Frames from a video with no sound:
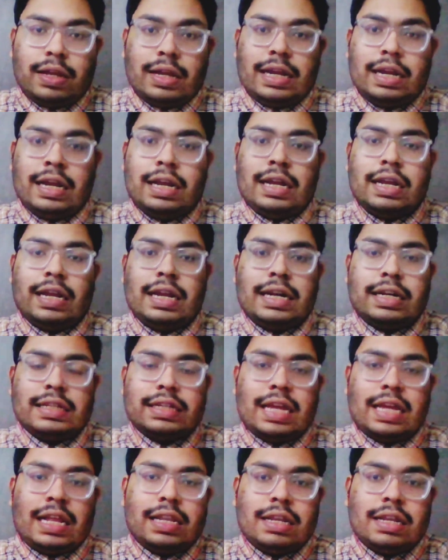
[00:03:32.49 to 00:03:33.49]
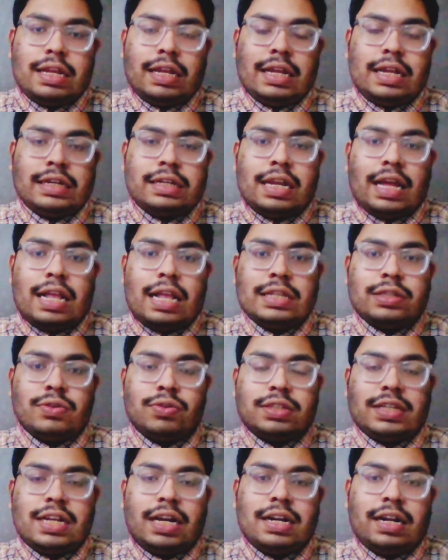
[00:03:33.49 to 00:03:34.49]
it also
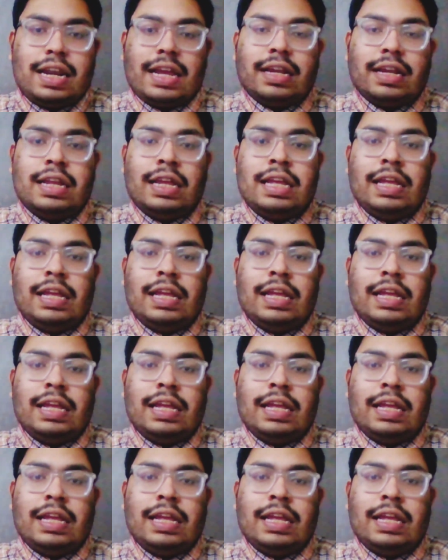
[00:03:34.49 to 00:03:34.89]
said like